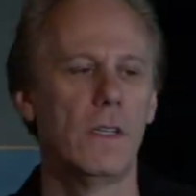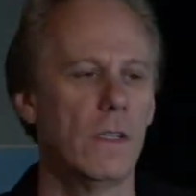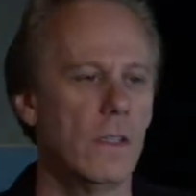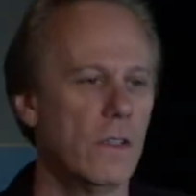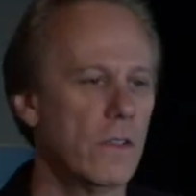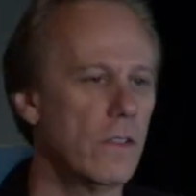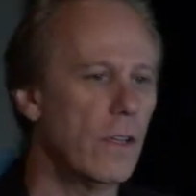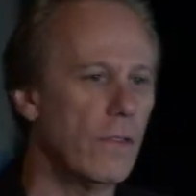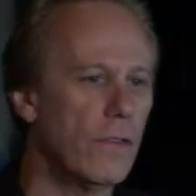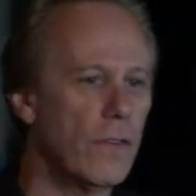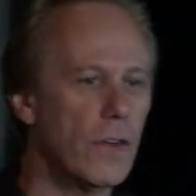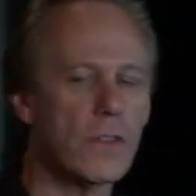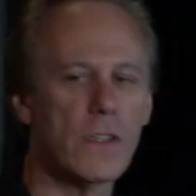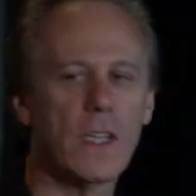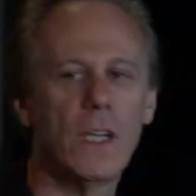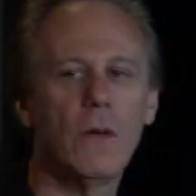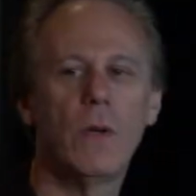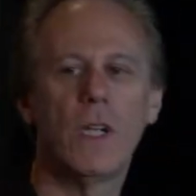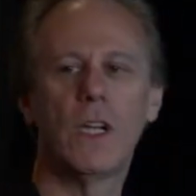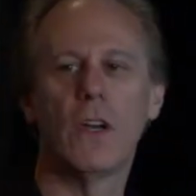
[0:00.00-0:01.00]
So the first
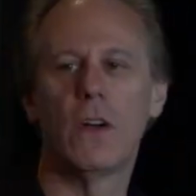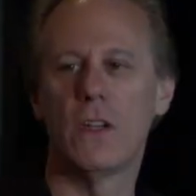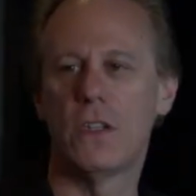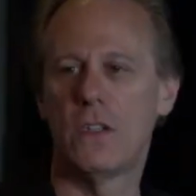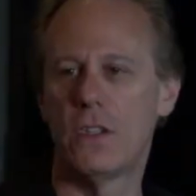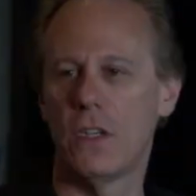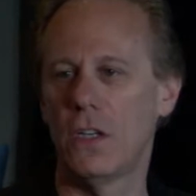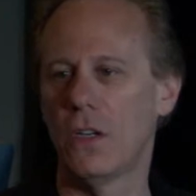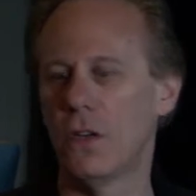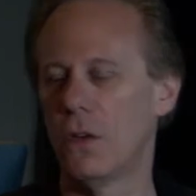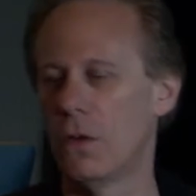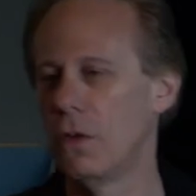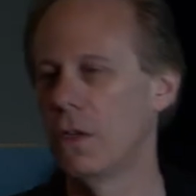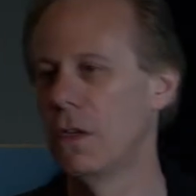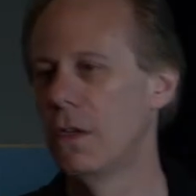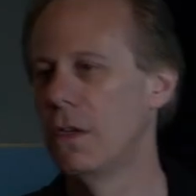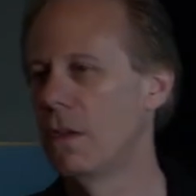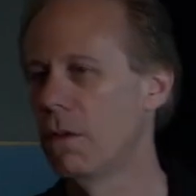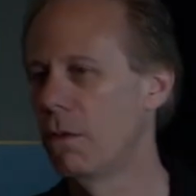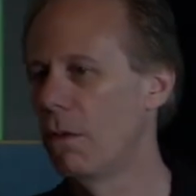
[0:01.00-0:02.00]
thing we go to do
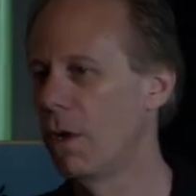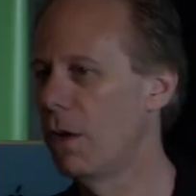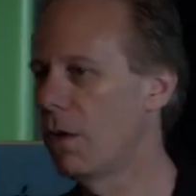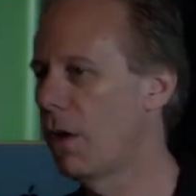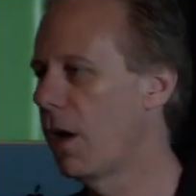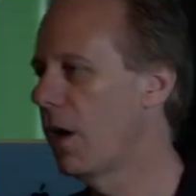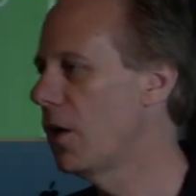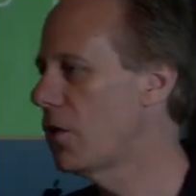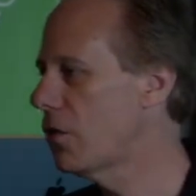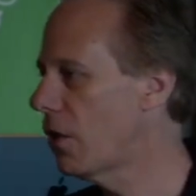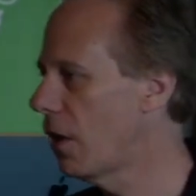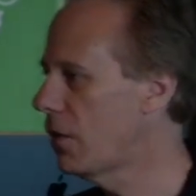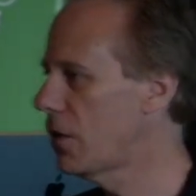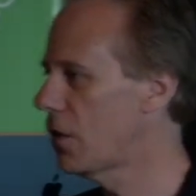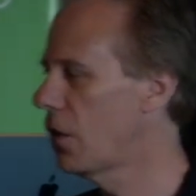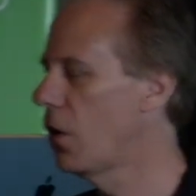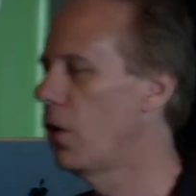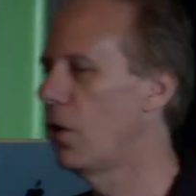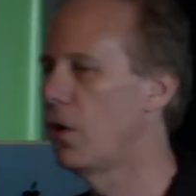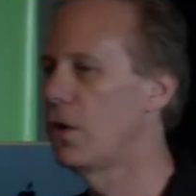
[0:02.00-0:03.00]
when our hard drive is
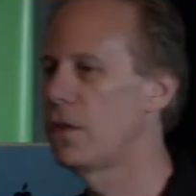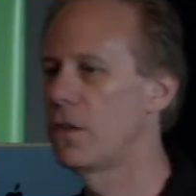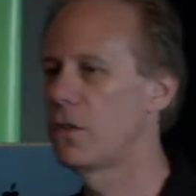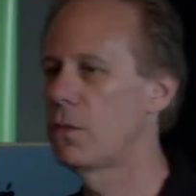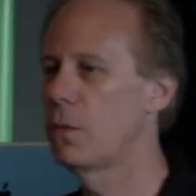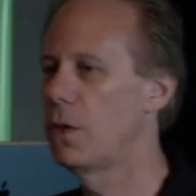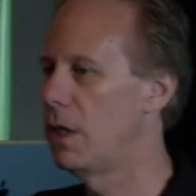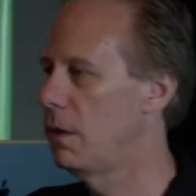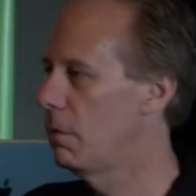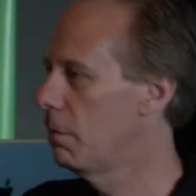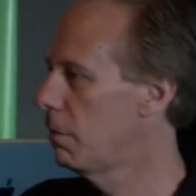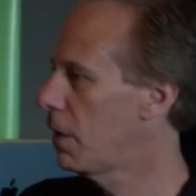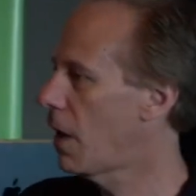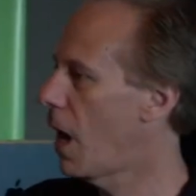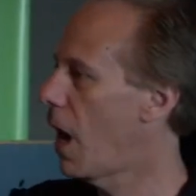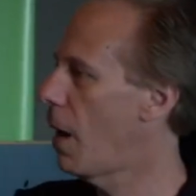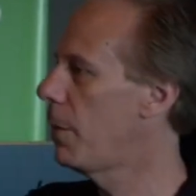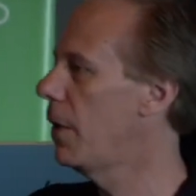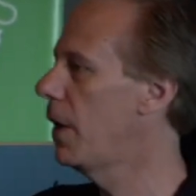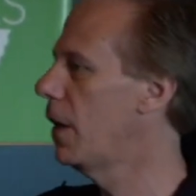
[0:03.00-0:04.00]
old is we
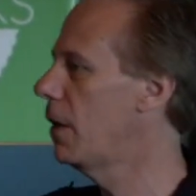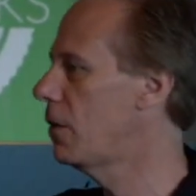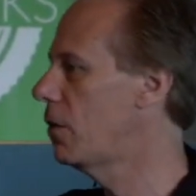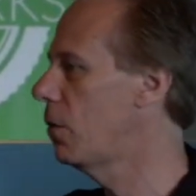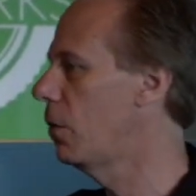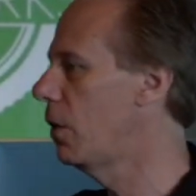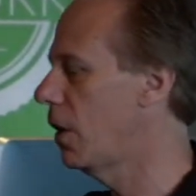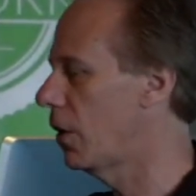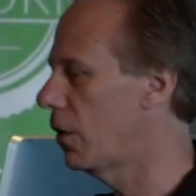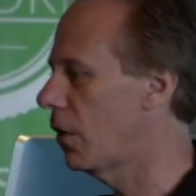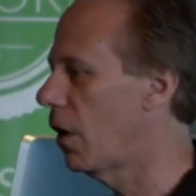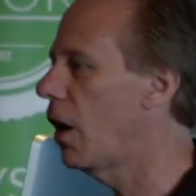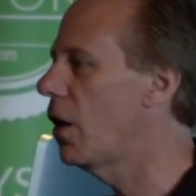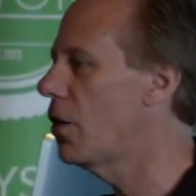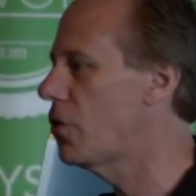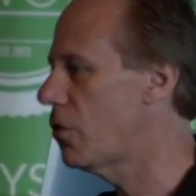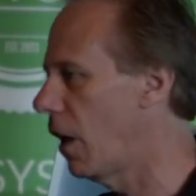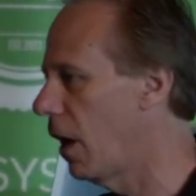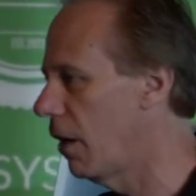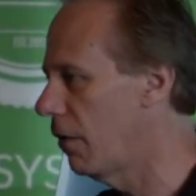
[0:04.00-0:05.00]
copy it to another hard
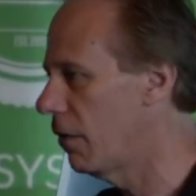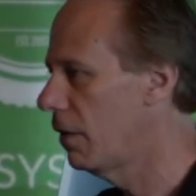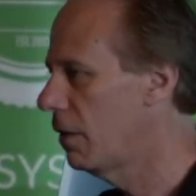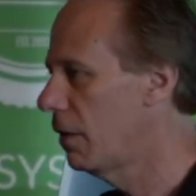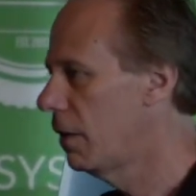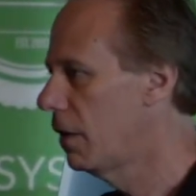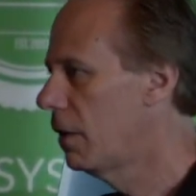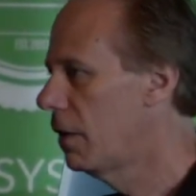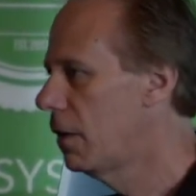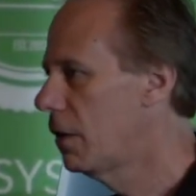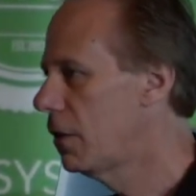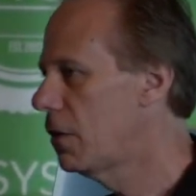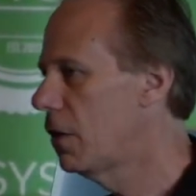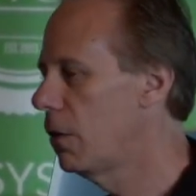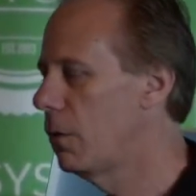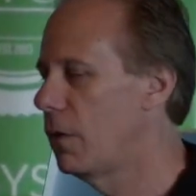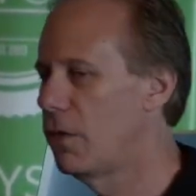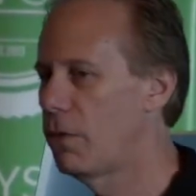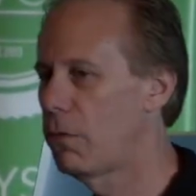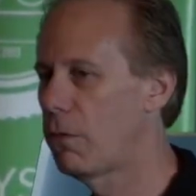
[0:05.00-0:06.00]
drive. So
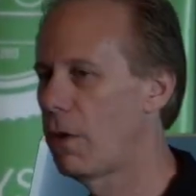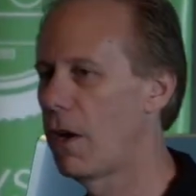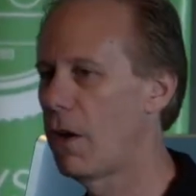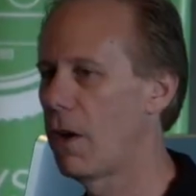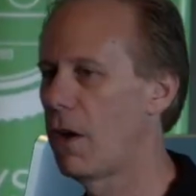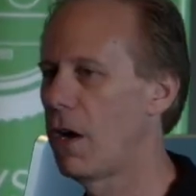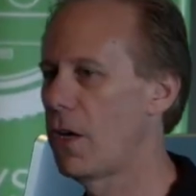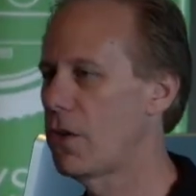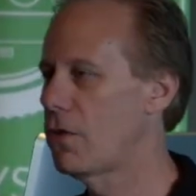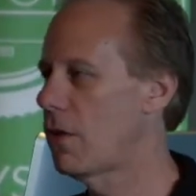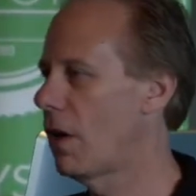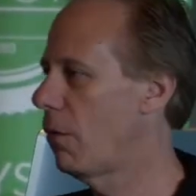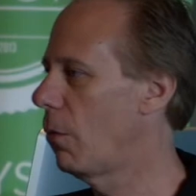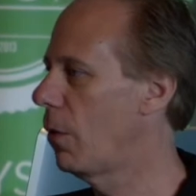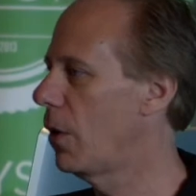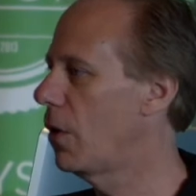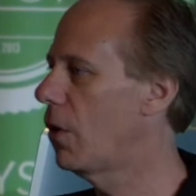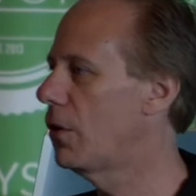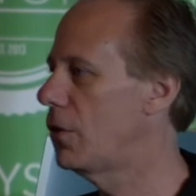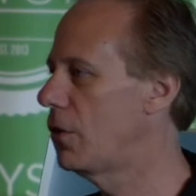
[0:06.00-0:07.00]
we've run our hard drive what
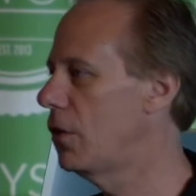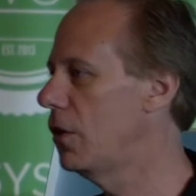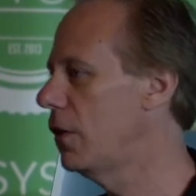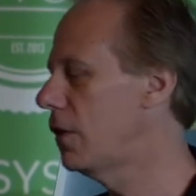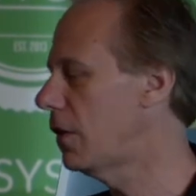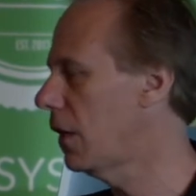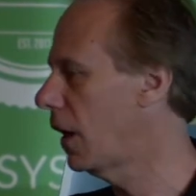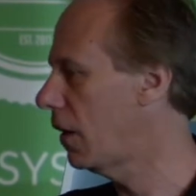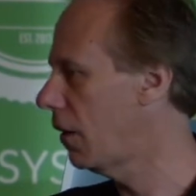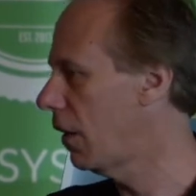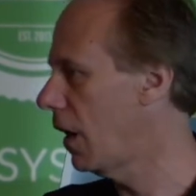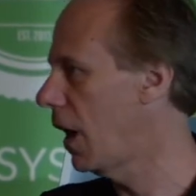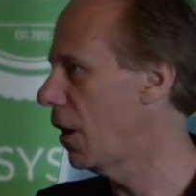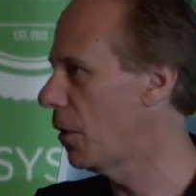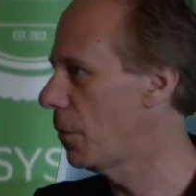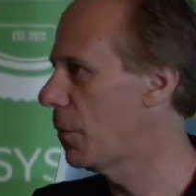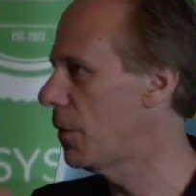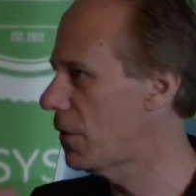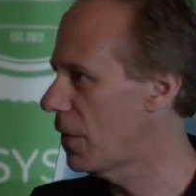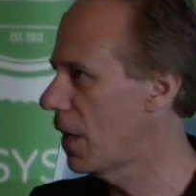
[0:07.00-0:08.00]
we call duty cycle,
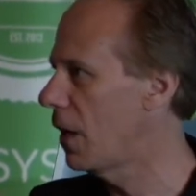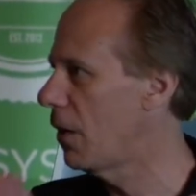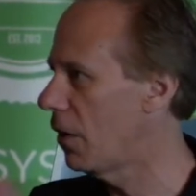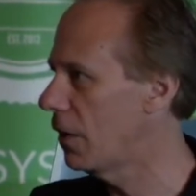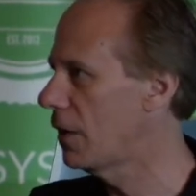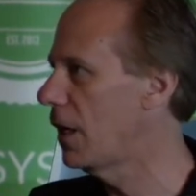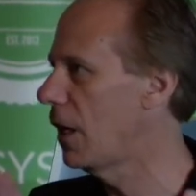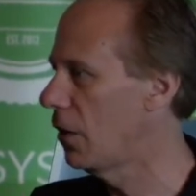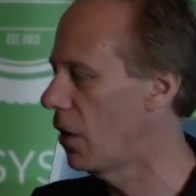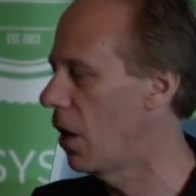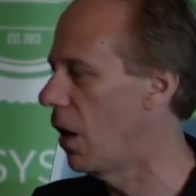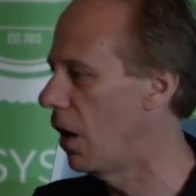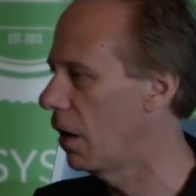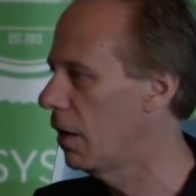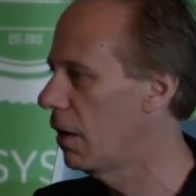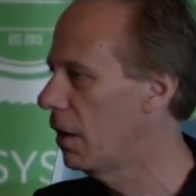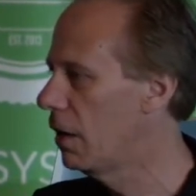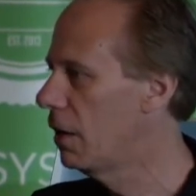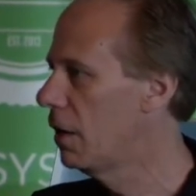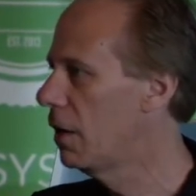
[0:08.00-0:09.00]
100% all day long.
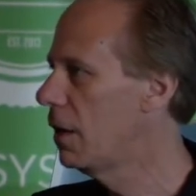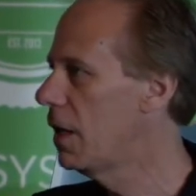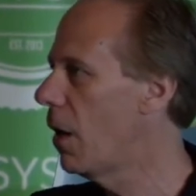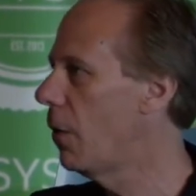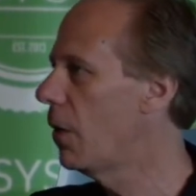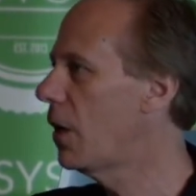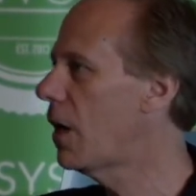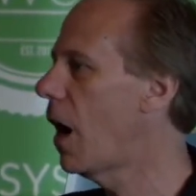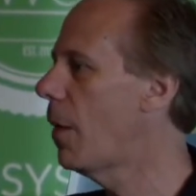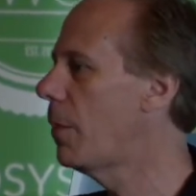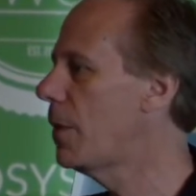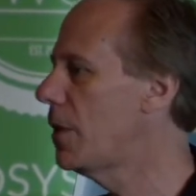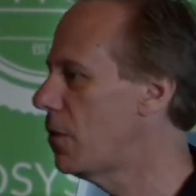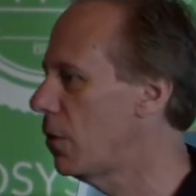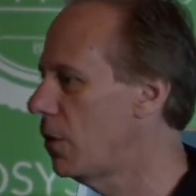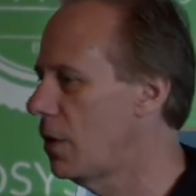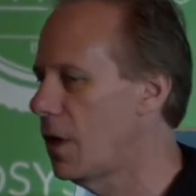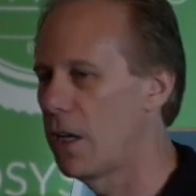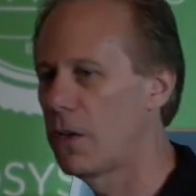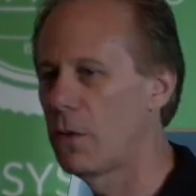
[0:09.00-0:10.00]
Now we copy to
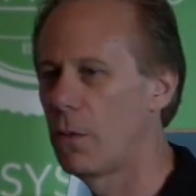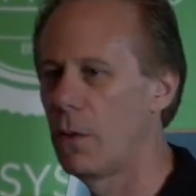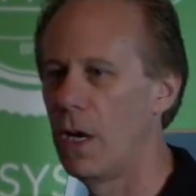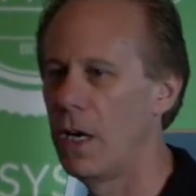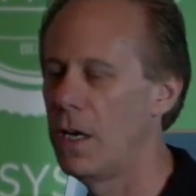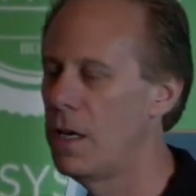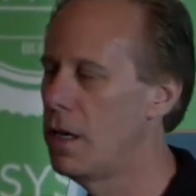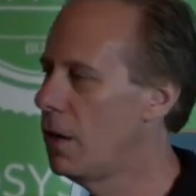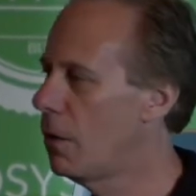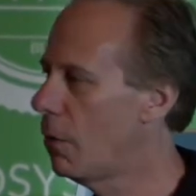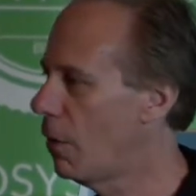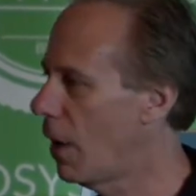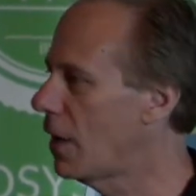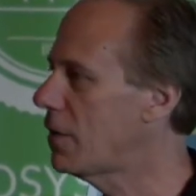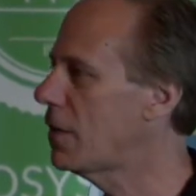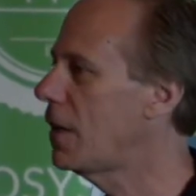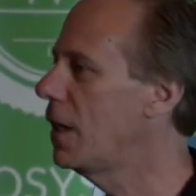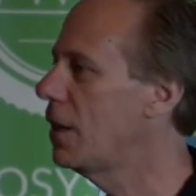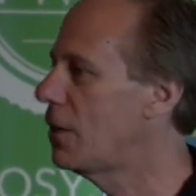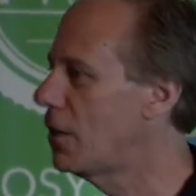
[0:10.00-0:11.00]
another one. We're
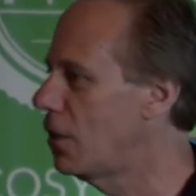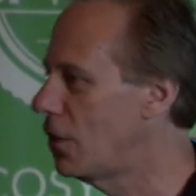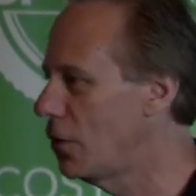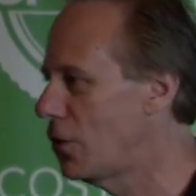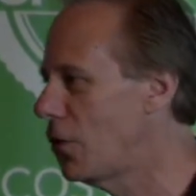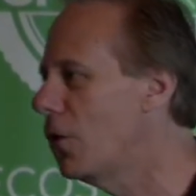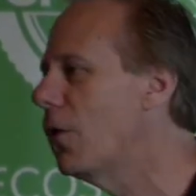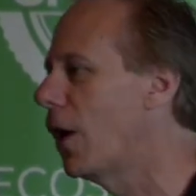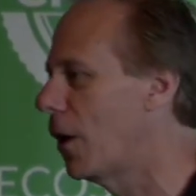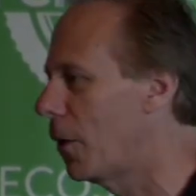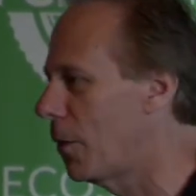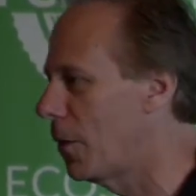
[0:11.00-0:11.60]
asking it to do 200%.